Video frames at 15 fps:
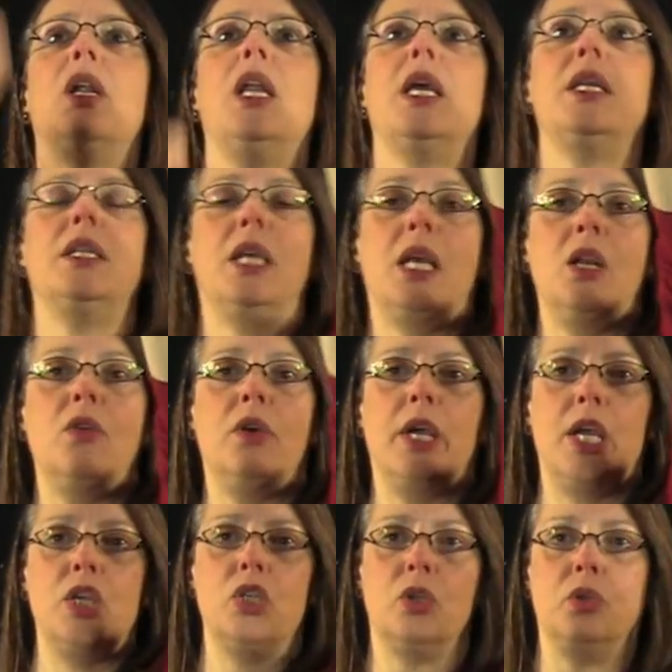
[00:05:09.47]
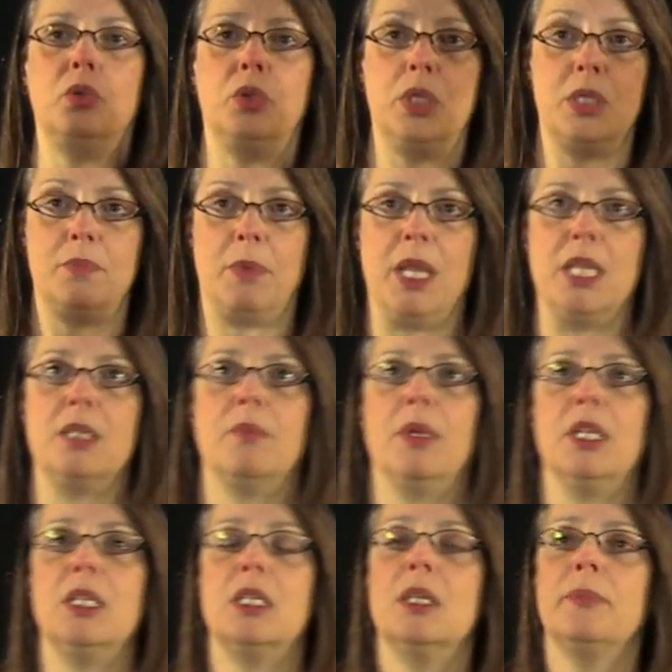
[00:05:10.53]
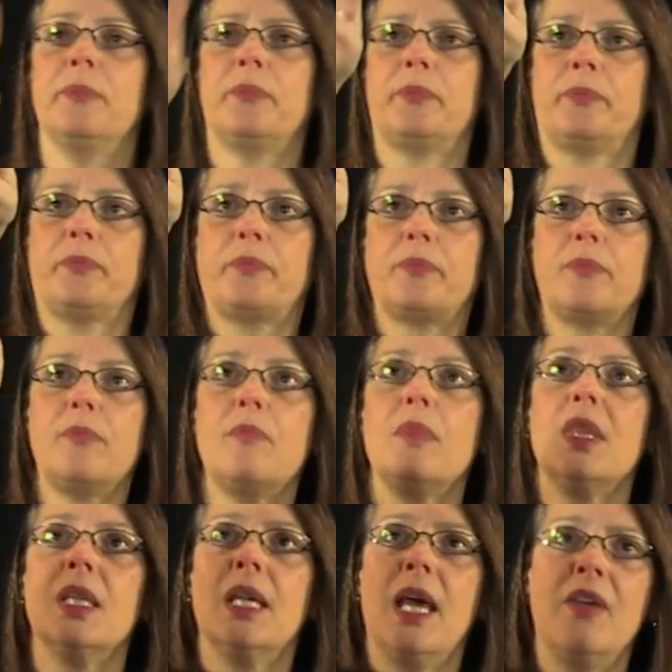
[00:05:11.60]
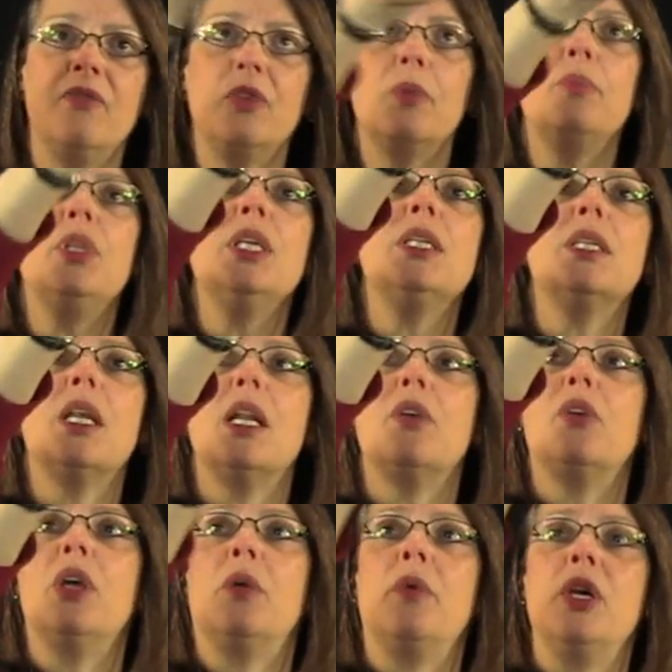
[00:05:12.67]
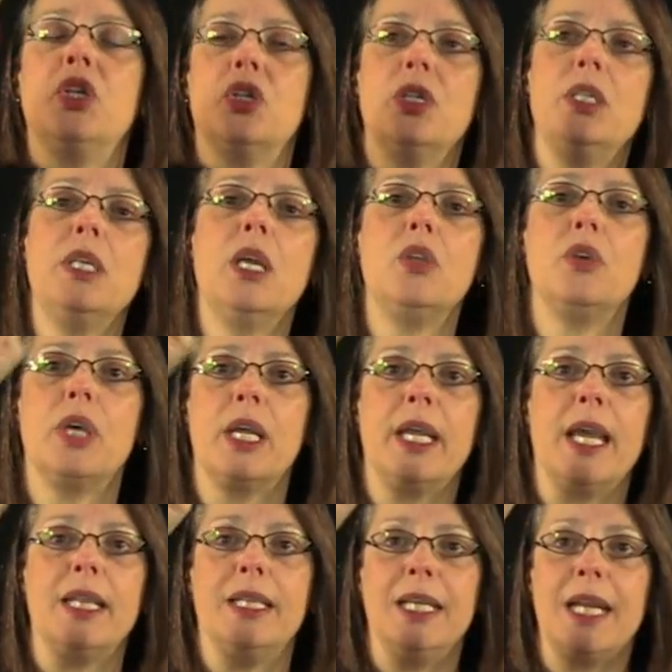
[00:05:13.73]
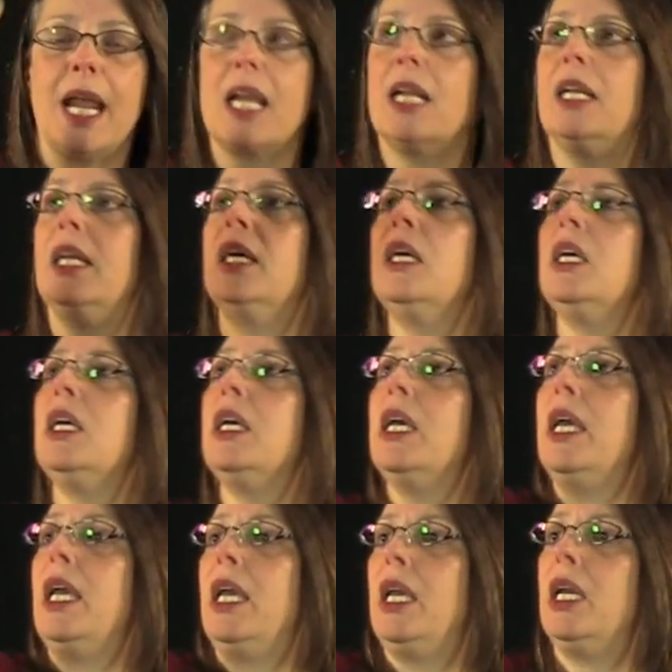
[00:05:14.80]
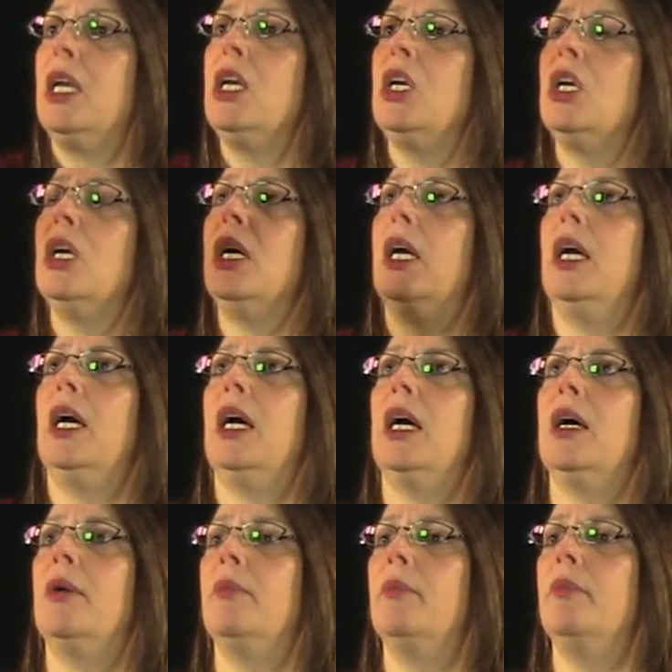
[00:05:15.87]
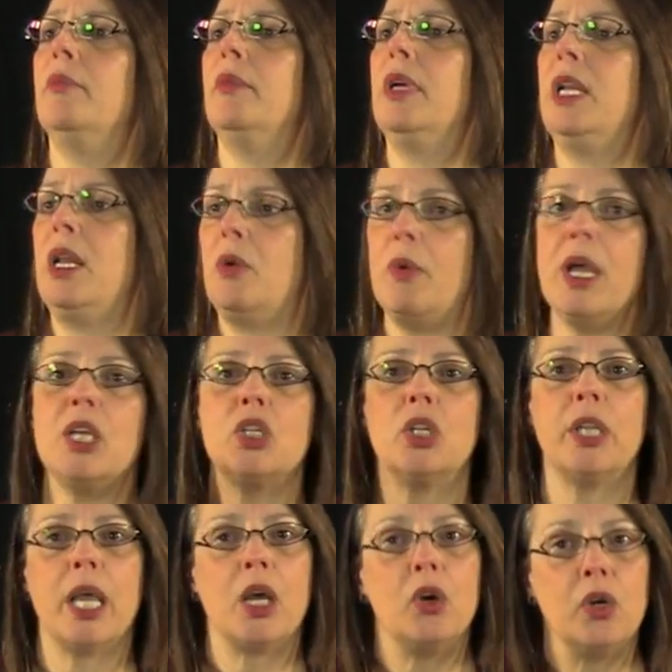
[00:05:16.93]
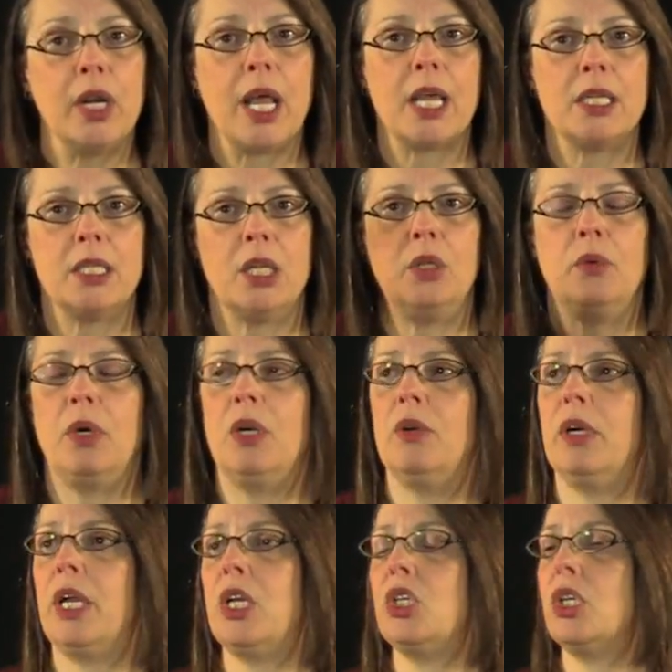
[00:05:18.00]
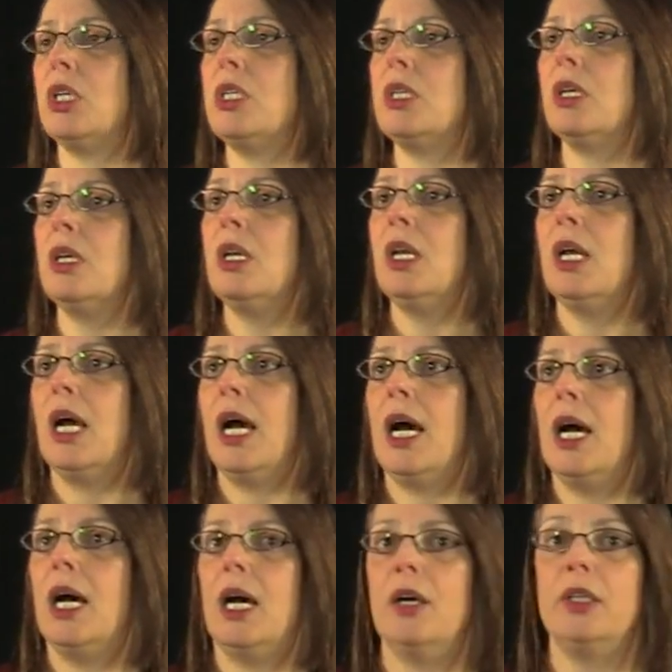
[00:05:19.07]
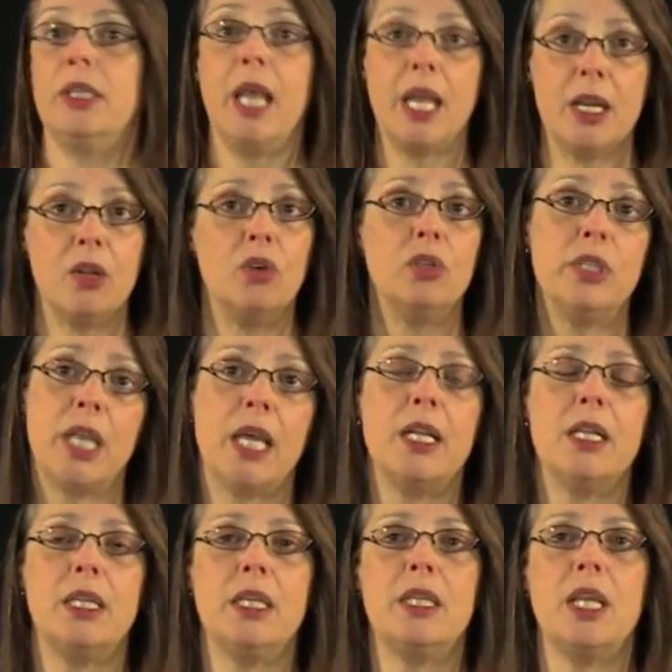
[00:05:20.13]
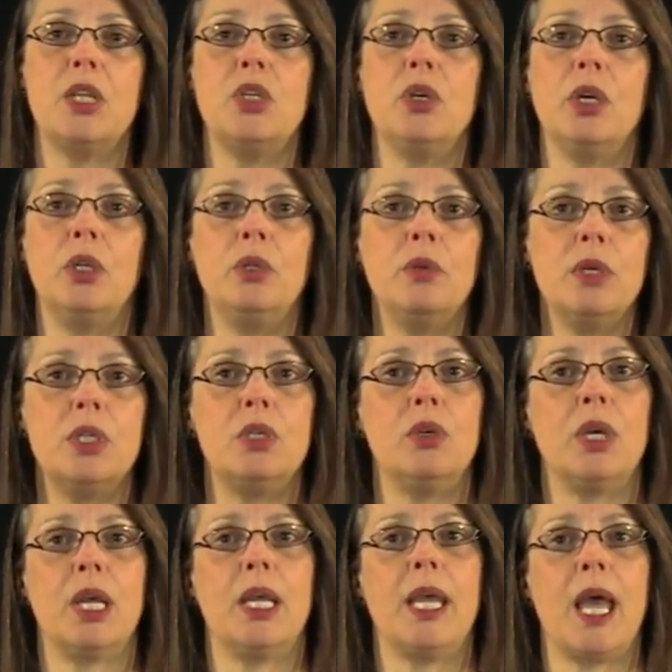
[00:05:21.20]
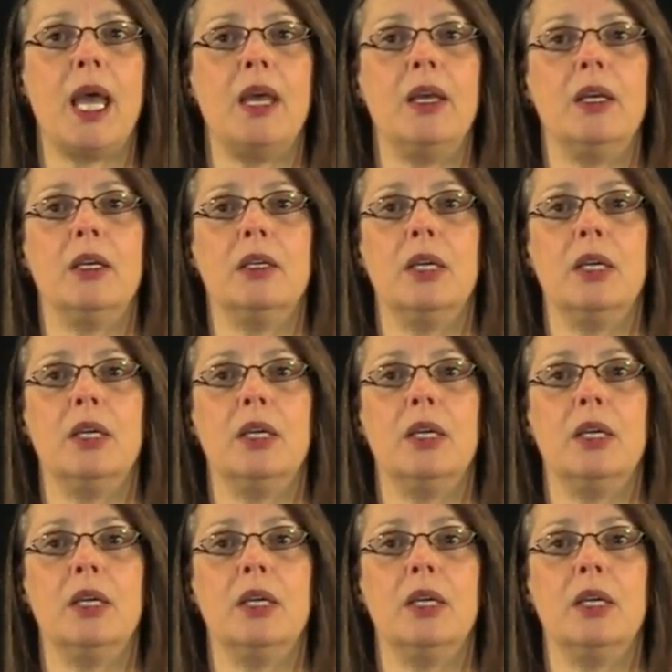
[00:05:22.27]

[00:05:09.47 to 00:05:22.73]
relate elongation to displacements. And from these equations here, you can get directly a, um, an equation that connects the two elongations. Uh, then all the other thing that you can do is you can get